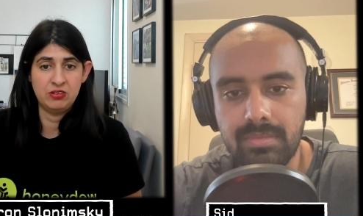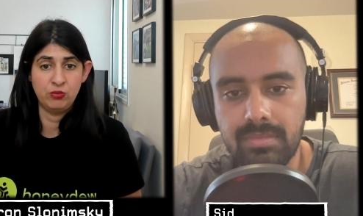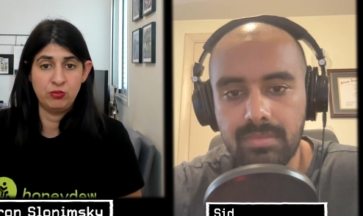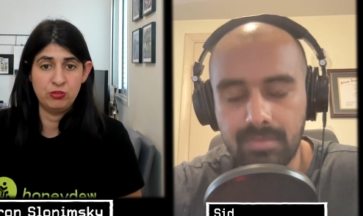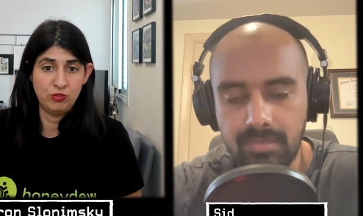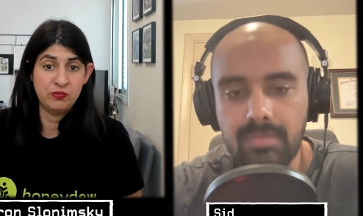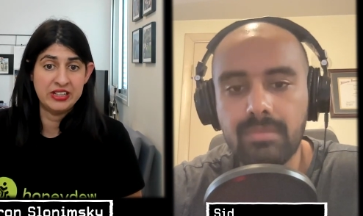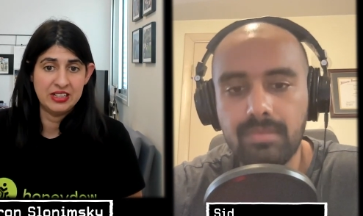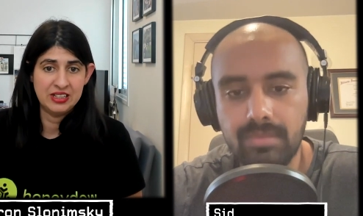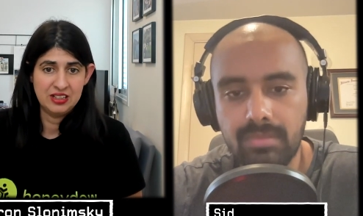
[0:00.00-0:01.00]
Speaker 1: to, to
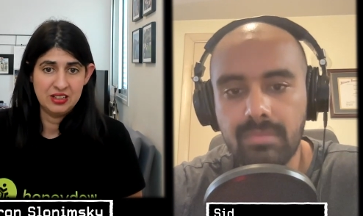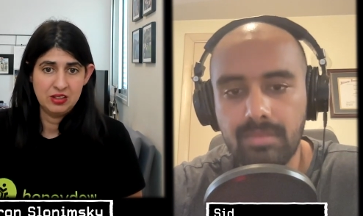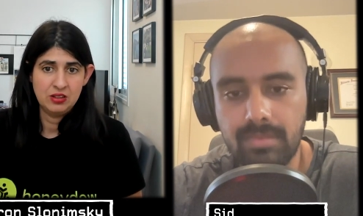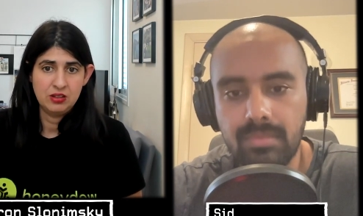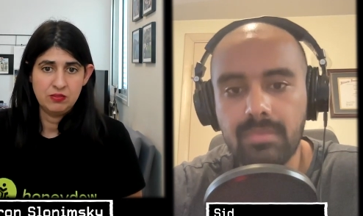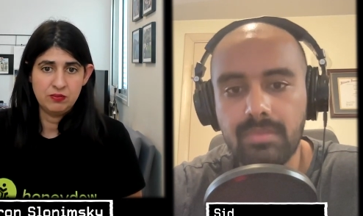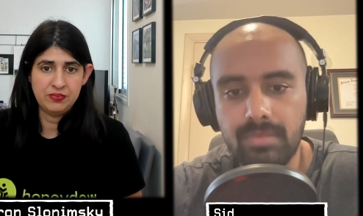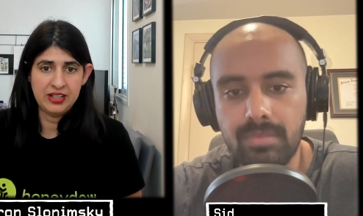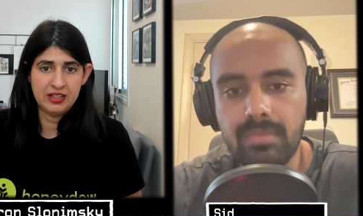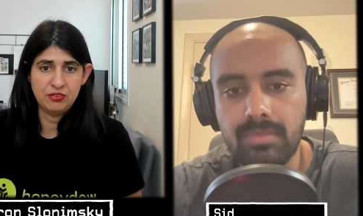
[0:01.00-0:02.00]
be.
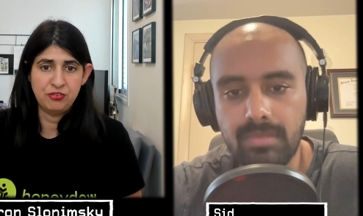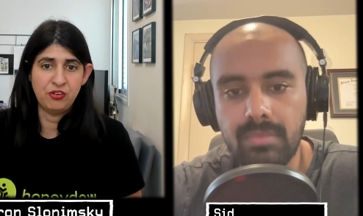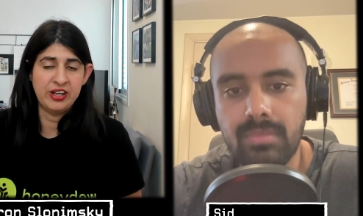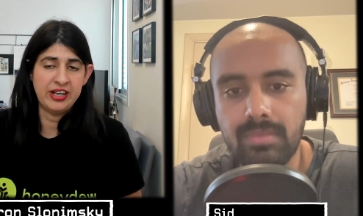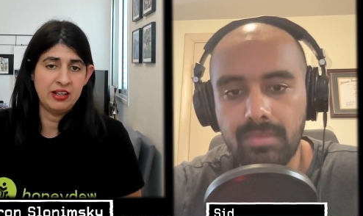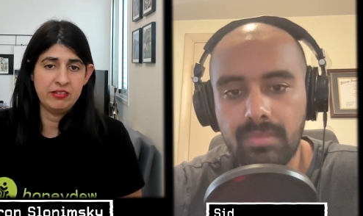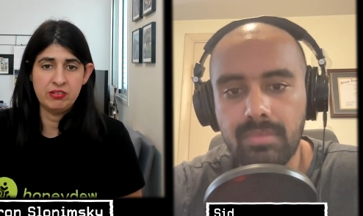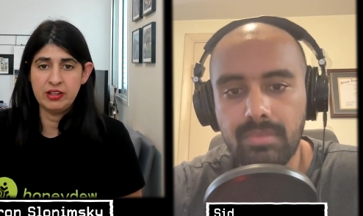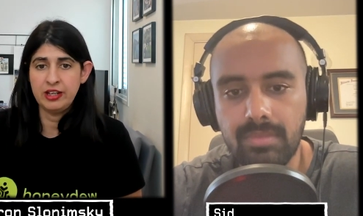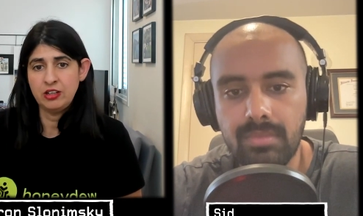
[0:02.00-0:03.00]
But for early
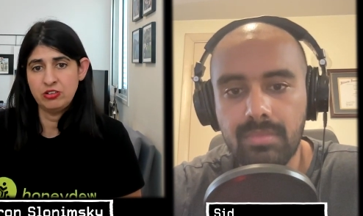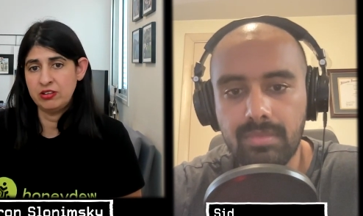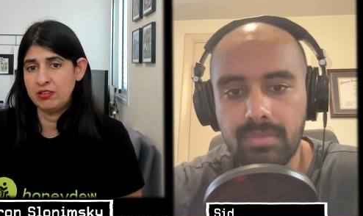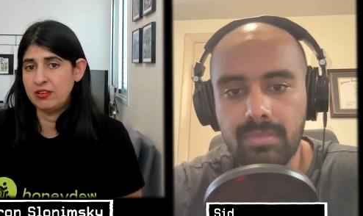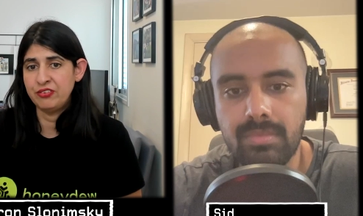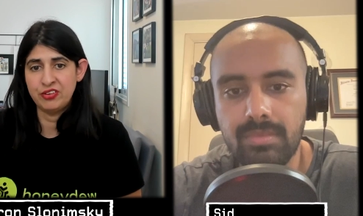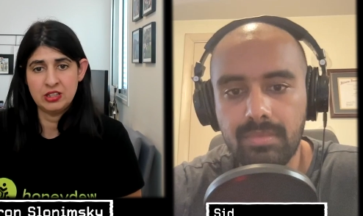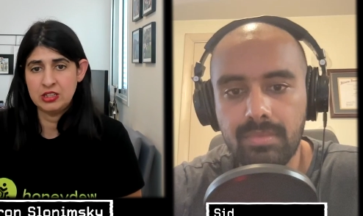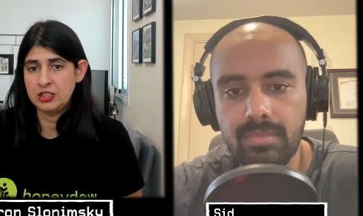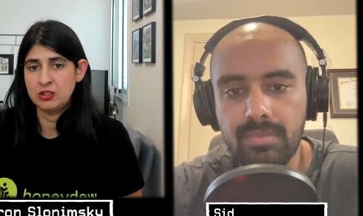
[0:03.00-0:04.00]
stage, it's
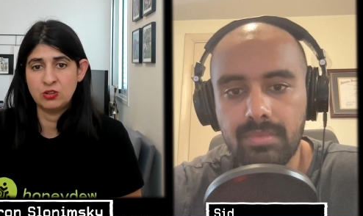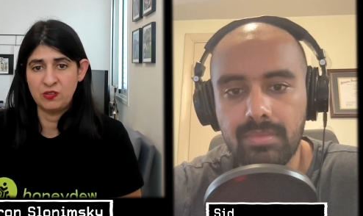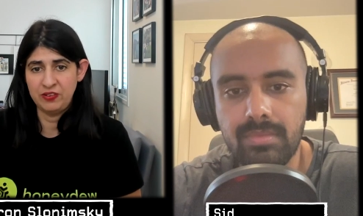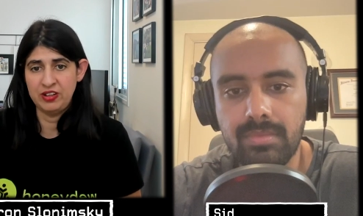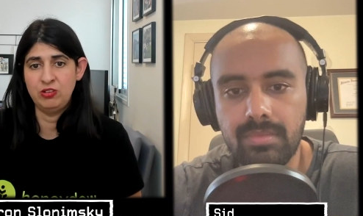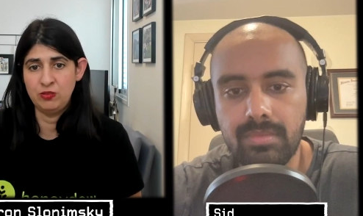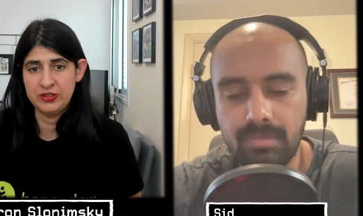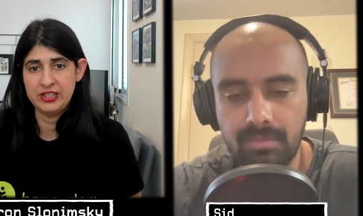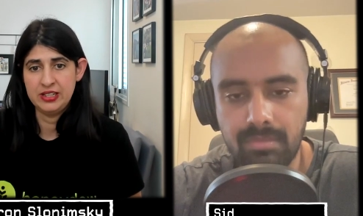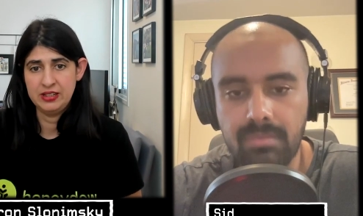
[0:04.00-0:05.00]
definitely a good place to
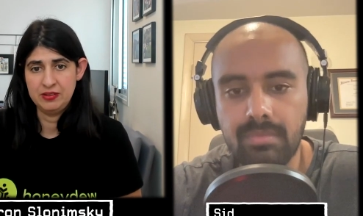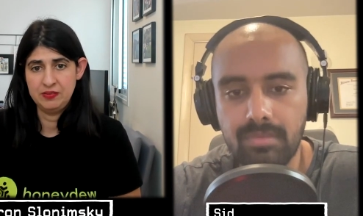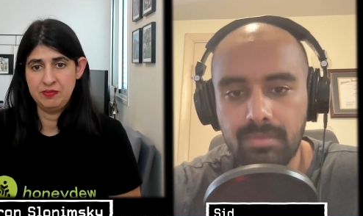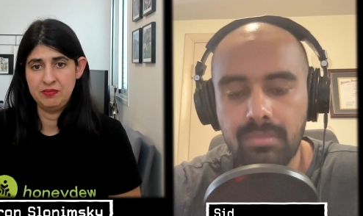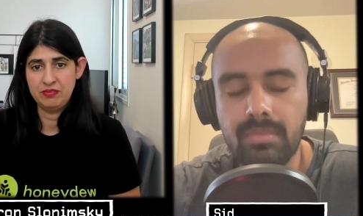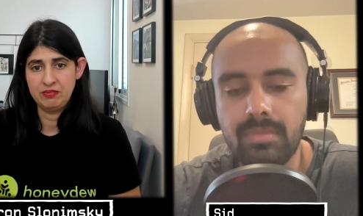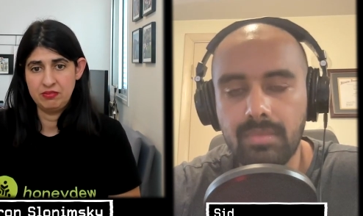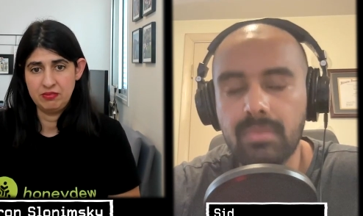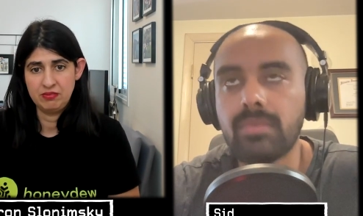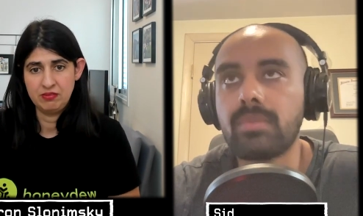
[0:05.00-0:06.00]
be.
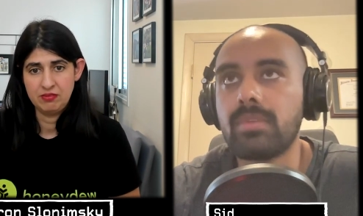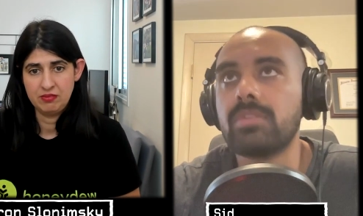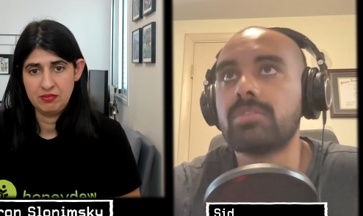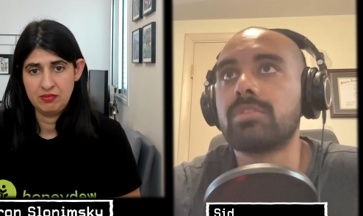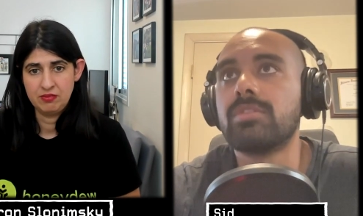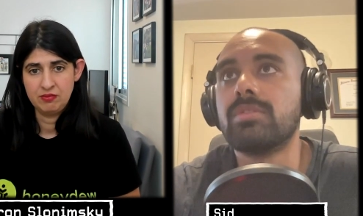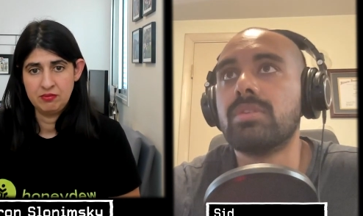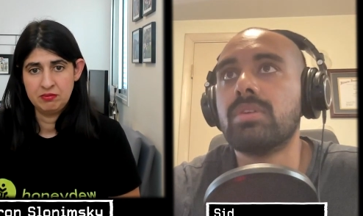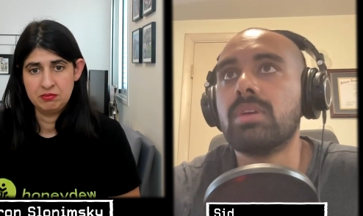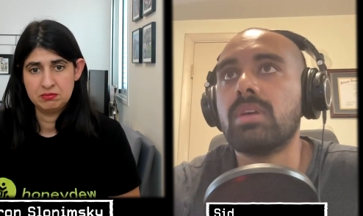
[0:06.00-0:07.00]
Speaker 2: Understood.
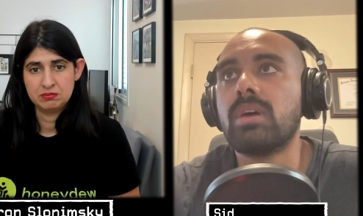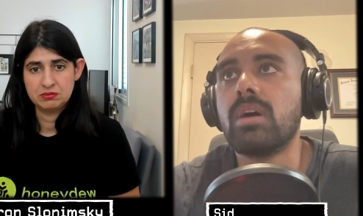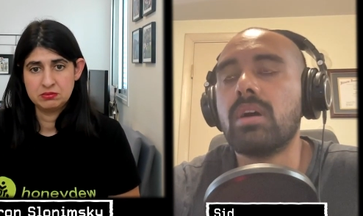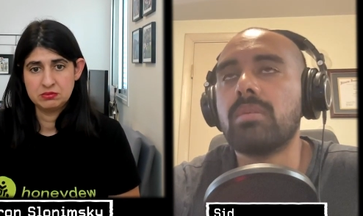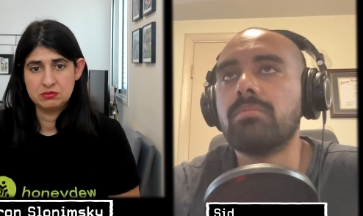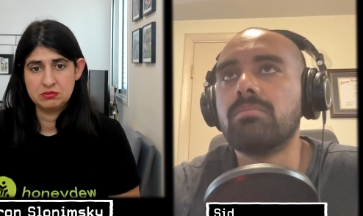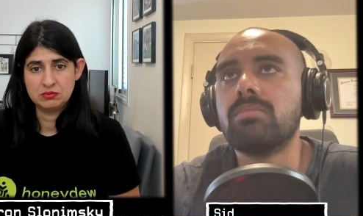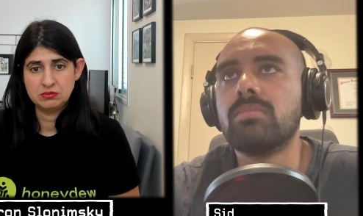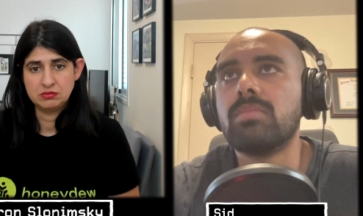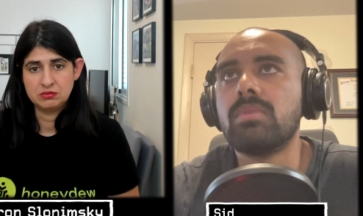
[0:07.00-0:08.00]
Um,
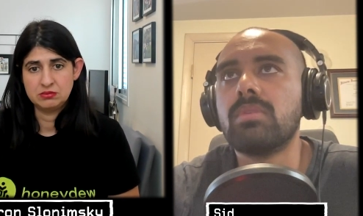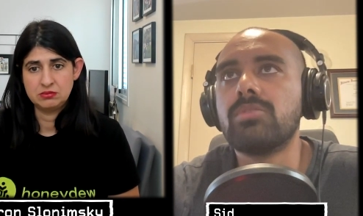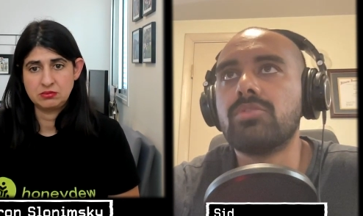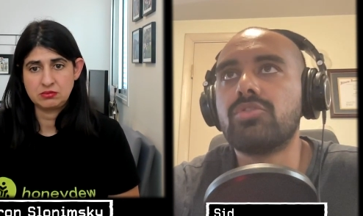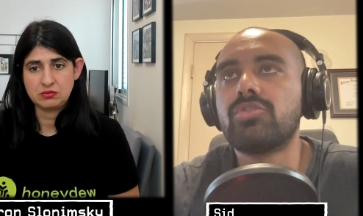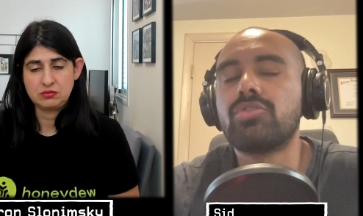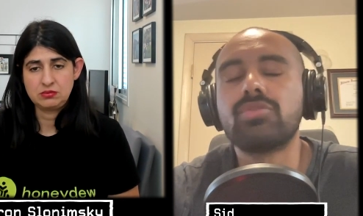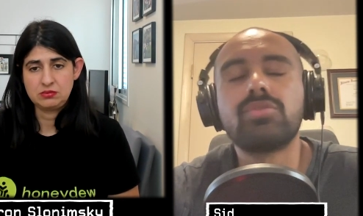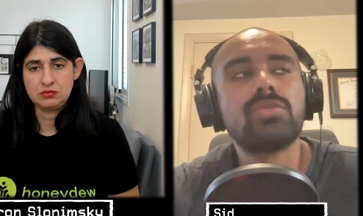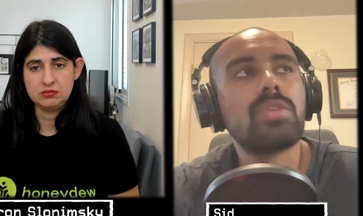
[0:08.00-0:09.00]

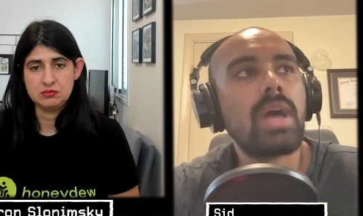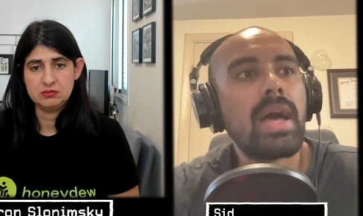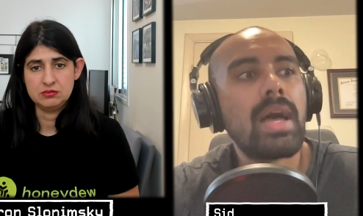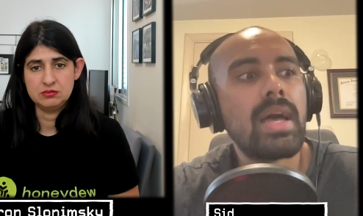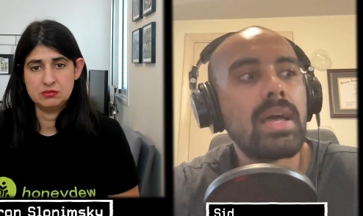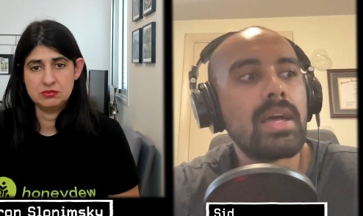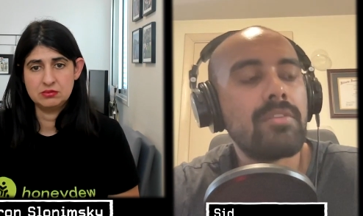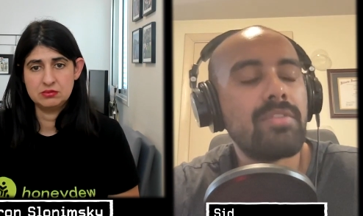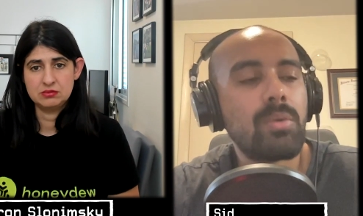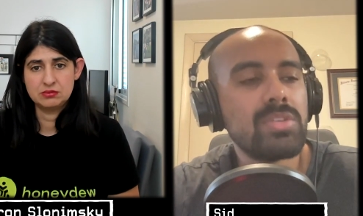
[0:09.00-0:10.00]
uh,
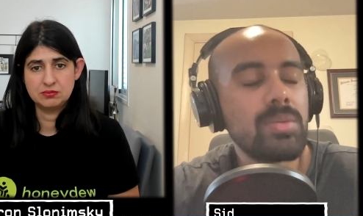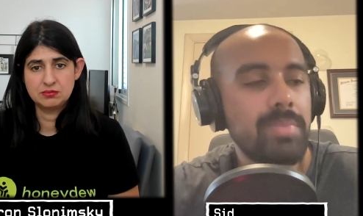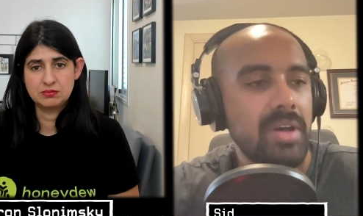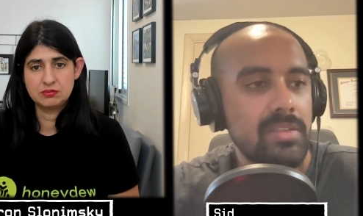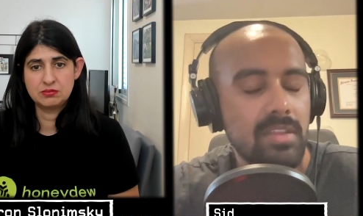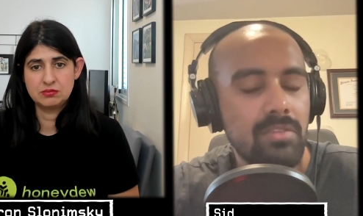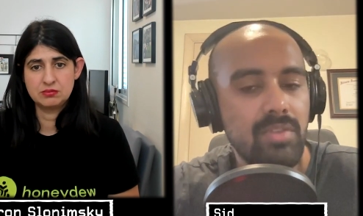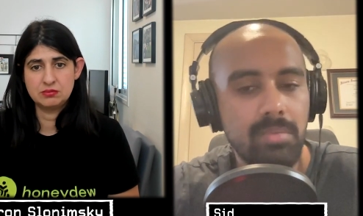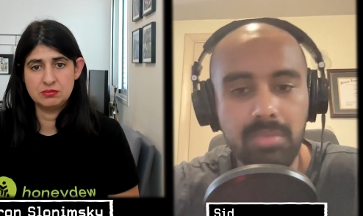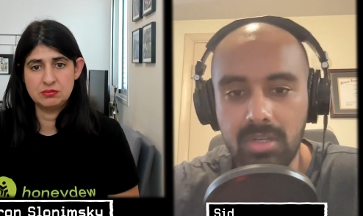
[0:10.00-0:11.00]
there was a part in
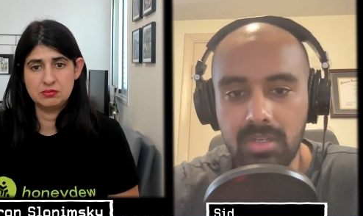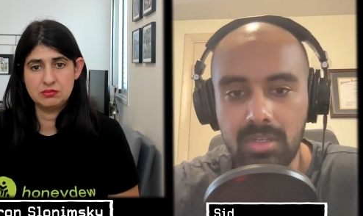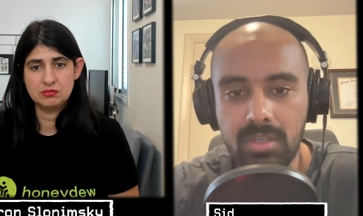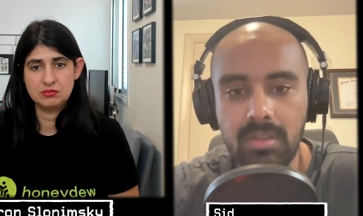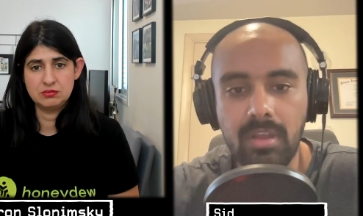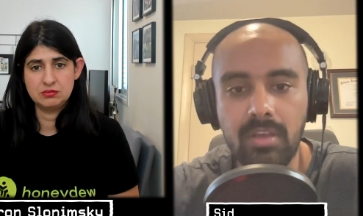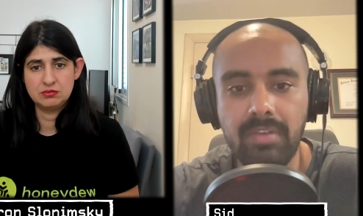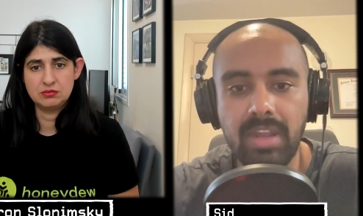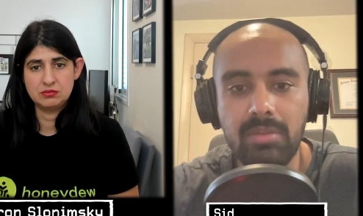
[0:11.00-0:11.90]
the book uh, that I